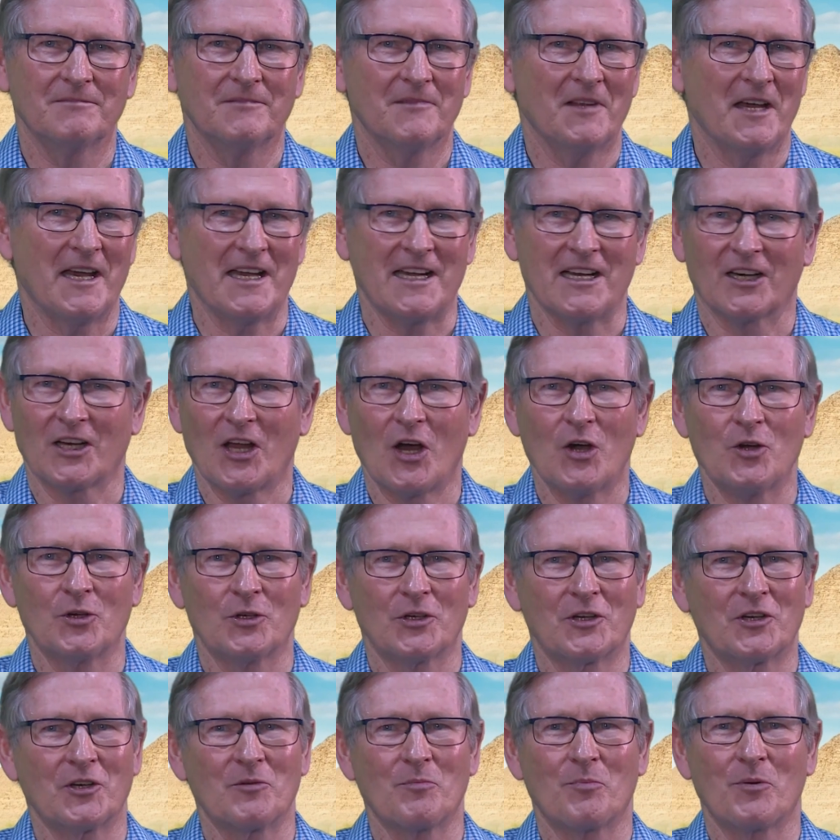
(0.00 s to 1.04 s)
He
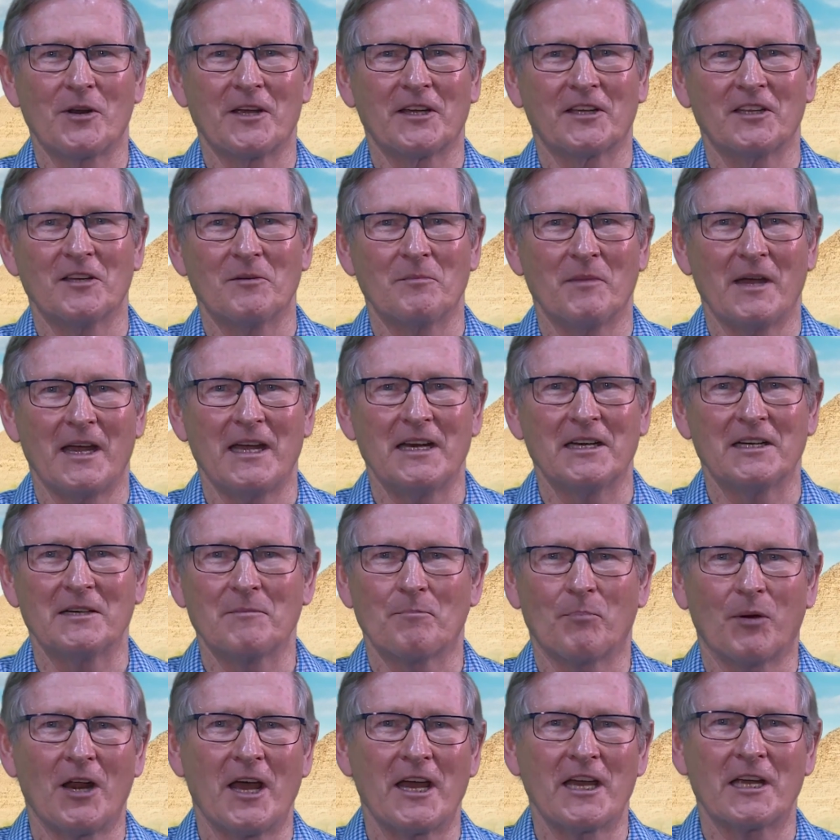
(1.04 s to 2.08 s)
alone could bring them in
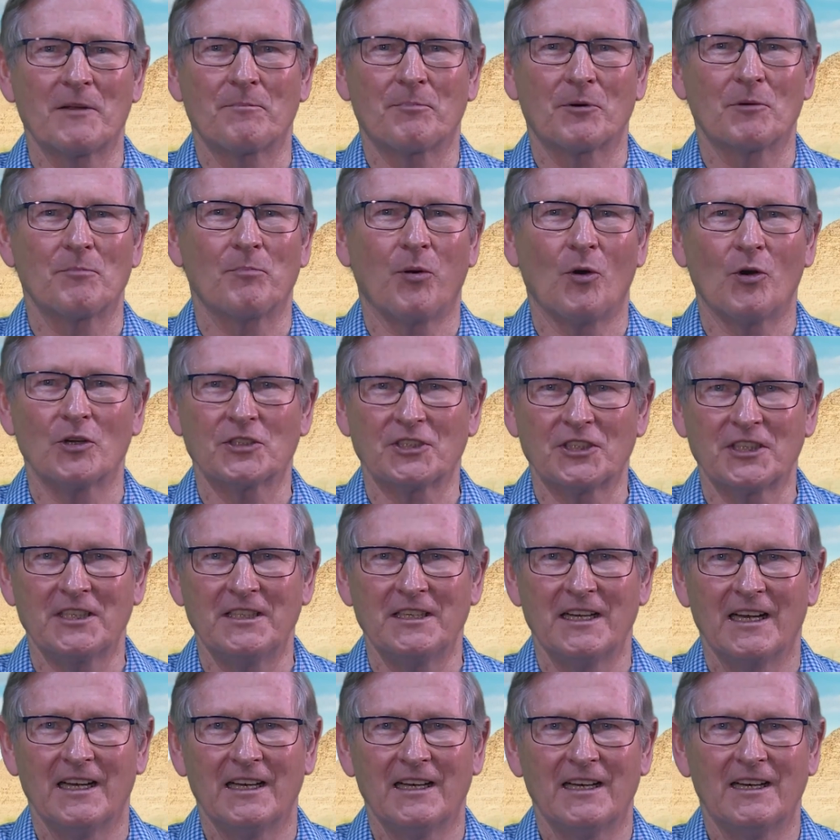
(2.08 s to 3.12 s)
plague
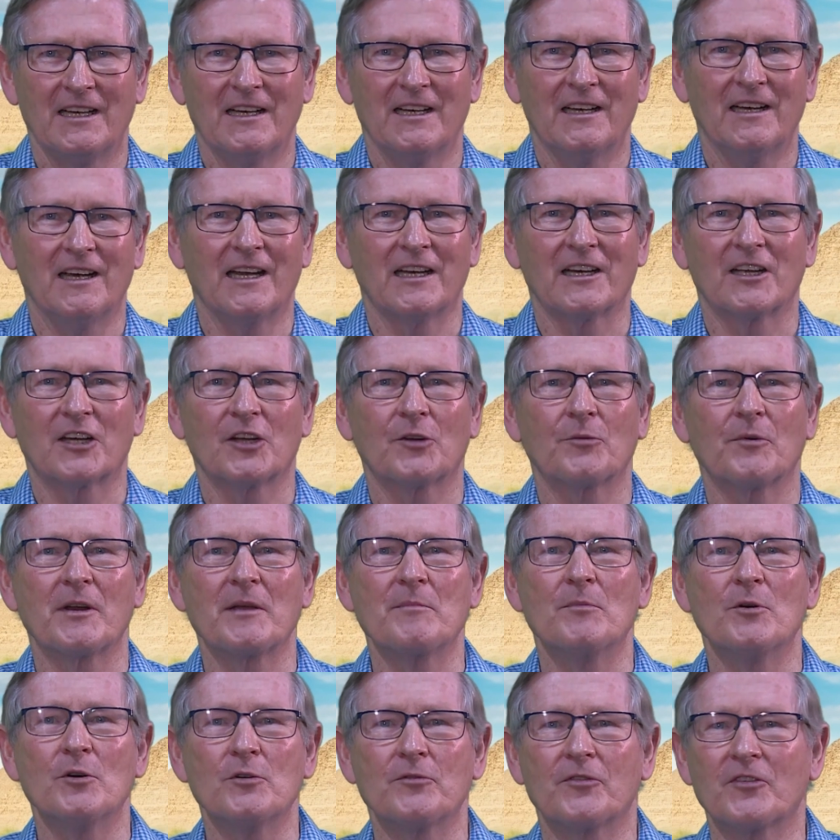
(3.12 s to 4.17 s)
proportion and could
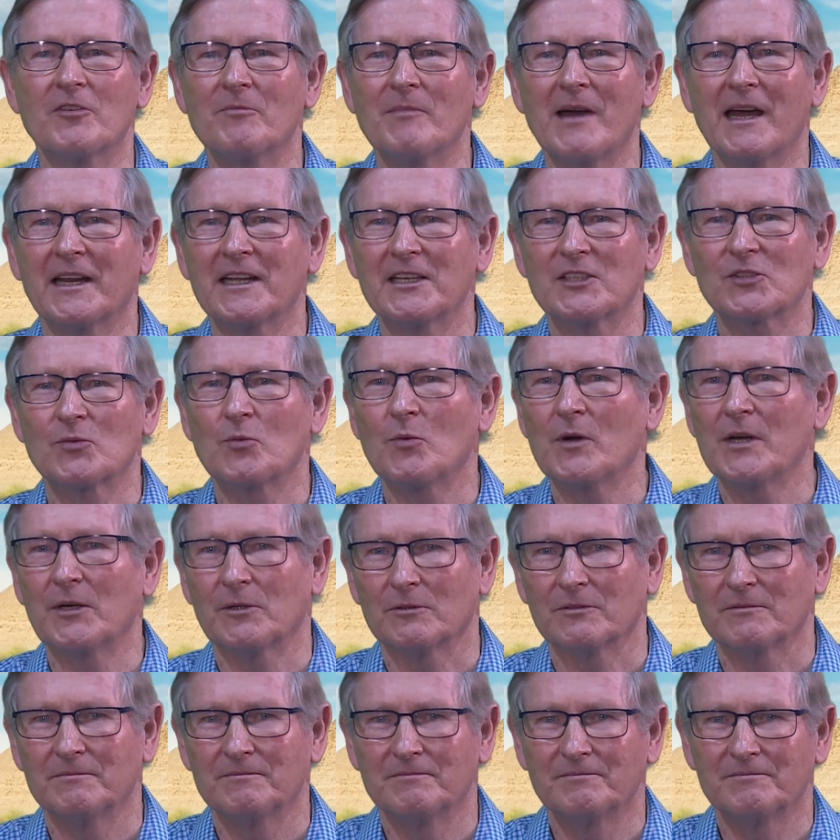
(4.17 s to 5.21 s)
remove them at his
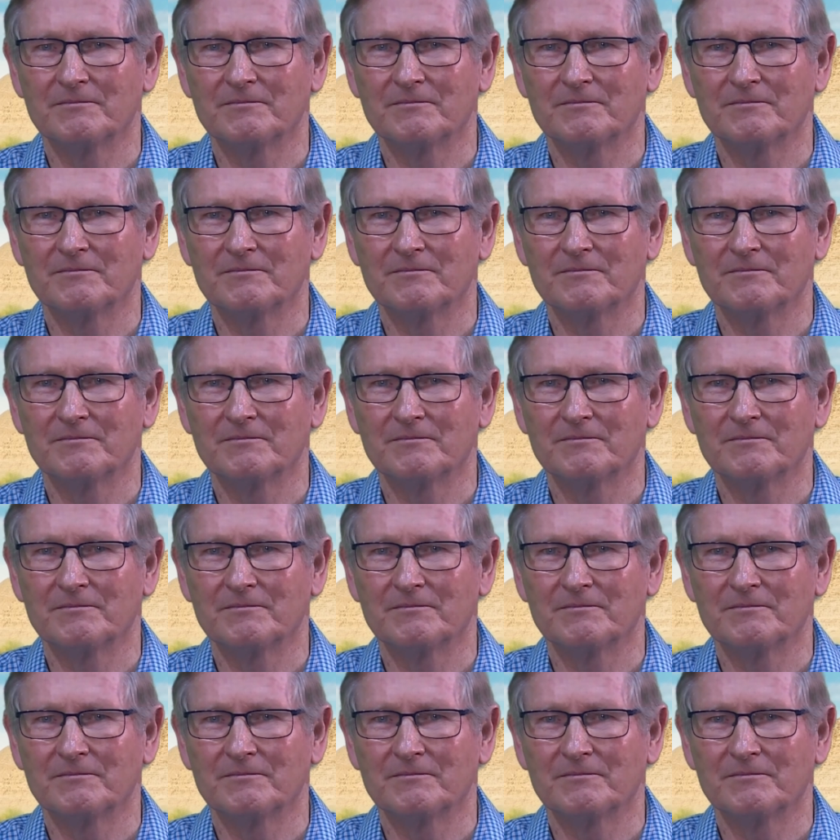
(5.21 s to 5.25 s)
will.